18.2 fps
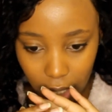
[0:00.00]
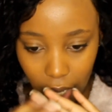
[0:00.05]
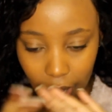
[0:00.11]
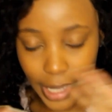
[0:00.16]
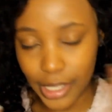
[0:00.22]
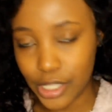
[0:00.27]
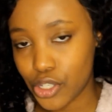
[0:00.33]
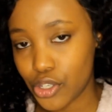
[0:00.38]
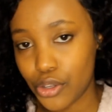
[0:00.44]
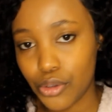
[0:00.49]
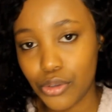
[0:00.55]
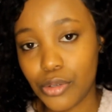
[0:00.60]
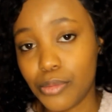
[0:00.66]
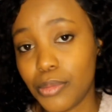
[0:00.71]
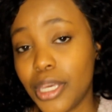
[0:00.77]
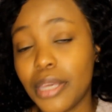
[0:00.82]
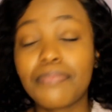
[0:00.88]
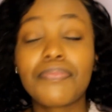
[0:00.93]
Excuse
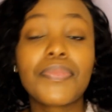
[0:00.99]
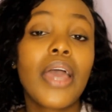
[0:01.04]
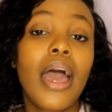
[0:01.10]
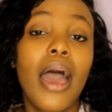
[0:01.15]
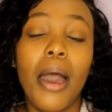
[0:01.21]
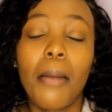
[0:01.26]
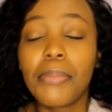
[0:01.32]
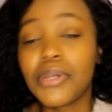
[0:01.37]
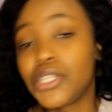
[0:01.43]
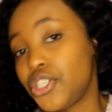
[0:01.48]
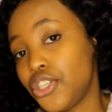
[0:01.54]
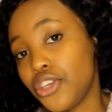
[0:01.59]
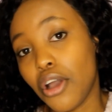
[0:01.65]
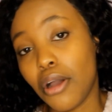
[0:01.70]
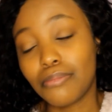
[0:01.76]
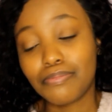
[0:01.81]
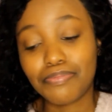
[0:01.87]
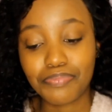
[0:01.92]
me. But
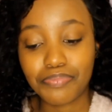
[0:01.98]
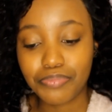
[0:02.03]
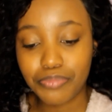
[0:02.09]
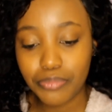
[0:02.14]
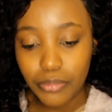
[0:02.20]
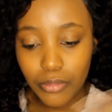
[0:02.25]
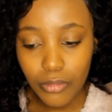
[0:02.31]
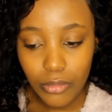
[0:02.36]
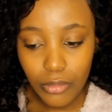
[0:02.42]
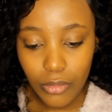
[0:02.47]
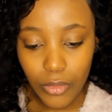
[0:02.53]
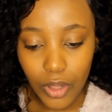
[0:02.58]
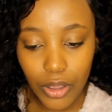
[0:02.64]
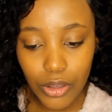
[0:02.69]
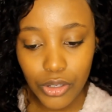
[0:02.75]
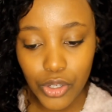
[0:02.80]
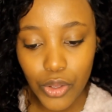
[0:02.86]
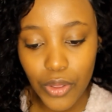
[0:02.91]
yeah,
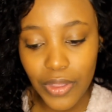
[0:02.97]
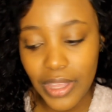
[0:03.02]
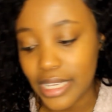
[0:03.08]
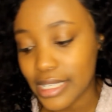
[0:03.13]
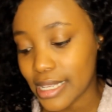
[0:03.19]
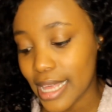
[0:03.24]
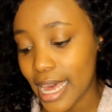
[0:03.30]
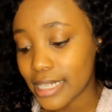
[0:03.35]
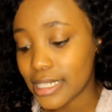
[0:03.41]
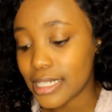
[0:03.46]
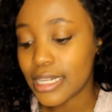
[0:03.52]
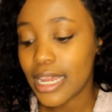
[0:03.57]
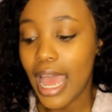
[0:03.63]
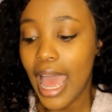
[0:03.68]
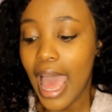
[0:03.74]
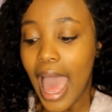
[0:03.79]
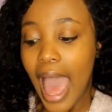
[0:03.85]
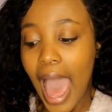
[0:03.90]
so there's that.
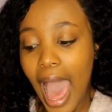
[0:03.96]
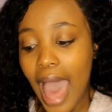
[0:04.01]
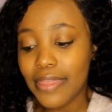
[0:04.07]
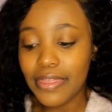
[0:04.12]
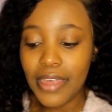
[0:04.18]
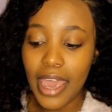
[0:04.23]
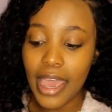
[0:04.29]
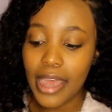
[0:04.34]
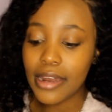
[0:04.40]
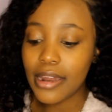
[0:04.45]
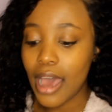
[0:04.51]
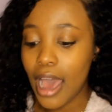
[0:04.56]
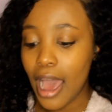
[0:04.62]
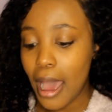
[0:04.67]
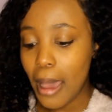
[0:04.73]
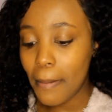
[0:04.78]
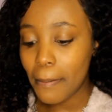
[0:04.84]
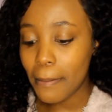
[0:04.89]
And
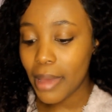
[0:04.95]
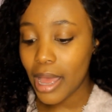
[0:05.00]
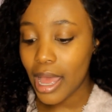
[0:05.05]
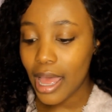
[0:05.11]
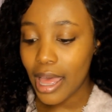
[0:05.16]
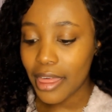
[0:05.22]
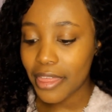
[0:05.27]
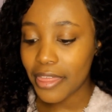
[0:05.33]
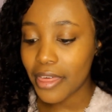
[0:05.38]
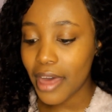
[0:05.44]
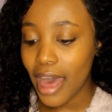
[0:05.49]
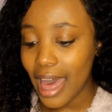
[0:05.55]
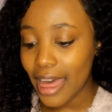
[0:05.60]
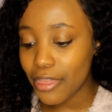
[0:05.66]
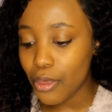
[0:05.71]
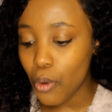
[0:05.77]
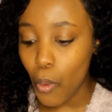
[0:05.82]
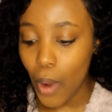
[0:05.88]
then the
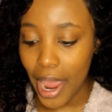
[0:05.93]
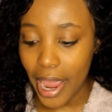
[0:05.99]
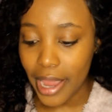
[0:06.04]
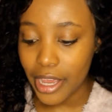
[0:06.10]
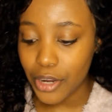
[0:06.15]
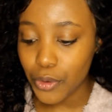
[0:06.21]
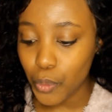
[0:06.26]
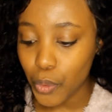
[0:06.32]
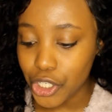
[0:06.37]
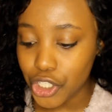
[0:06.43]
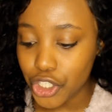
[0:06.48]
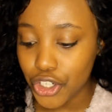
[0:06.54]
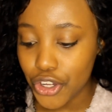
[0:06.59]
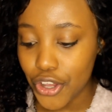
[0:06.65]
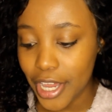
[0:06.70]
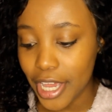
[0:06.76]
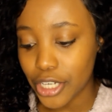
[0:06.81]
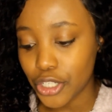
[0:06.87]
other way in which
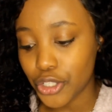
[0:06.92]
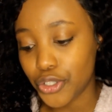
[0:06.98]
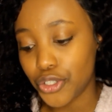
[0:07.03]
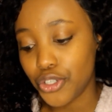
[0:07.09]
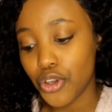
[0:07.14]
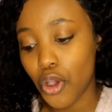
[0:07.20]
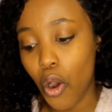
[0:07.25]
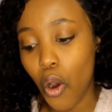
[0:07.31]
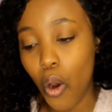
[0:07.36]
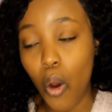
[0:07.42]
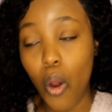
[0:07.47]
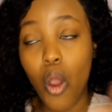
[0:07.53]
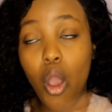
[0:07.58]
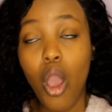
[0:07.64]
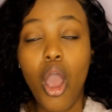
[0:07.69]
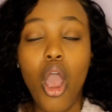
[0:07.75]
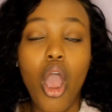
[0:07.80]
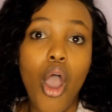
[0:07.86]
you can do your
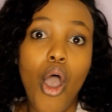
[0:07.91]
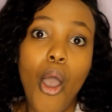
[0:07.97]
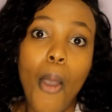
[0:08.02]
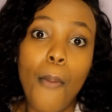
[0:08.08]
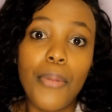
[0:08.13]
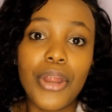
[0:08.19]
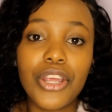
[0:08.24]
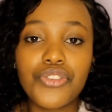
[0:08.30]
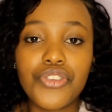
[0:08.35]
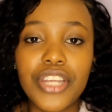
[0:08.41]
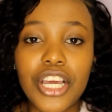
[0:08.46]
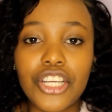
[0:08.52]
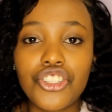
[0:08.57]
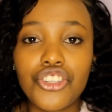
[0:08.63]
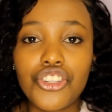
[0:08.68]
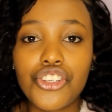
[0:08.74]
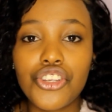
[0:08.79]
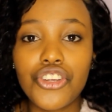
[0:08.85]
breast
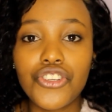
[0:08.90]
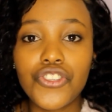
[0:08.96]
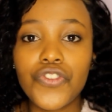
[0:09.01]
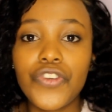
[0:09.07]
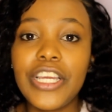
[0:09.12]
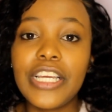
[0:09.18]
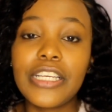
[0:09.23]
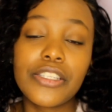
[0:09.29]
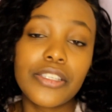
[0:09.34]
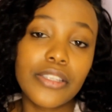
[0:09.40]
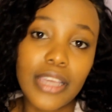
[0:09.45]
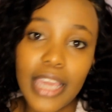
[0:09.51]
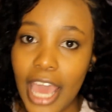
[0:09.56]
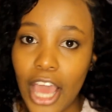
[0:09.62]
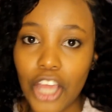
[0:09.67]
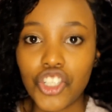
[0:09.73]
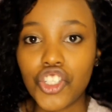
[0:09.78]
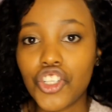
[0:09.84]
reduction surgery is
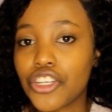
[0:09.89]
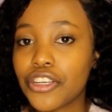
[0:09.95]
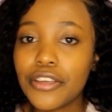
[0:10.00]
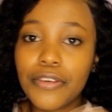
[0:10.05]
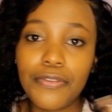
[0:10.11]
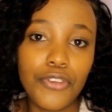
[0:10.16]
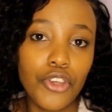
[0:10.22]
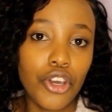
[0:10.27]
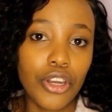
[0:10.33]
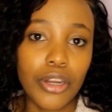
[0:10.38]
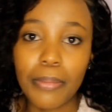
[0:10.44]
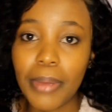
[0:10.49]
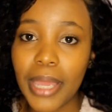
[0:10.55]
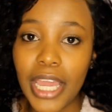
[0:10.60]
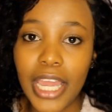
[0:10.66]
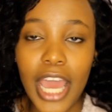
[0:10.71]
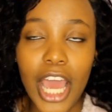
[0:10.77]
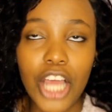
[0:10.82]
cash. If you're going to
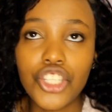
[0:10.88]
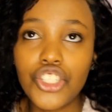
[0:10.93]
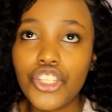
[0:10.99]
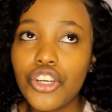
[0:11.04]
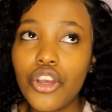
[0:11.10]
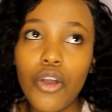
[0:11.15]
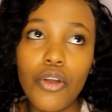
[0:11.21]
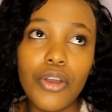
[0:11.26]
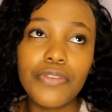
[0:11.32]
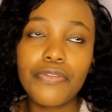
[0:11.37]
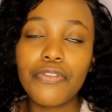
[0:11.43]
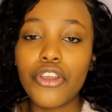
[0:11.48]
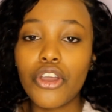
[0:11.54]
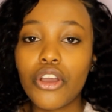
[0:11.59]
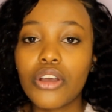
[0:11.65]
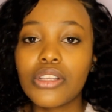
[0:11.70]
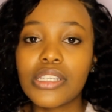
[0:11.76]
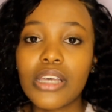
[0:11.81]
pay cash, you go in for
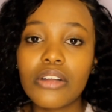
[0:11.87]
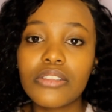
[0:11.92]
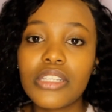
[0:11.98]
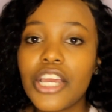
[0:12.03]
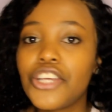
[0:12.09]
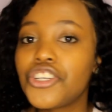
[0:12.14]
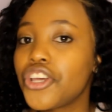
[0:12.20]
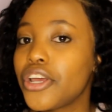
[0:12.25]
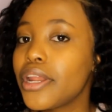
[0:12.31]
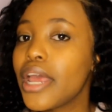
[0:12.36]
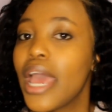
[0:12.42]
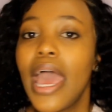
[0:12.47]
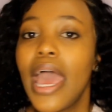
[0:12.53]
your consultation.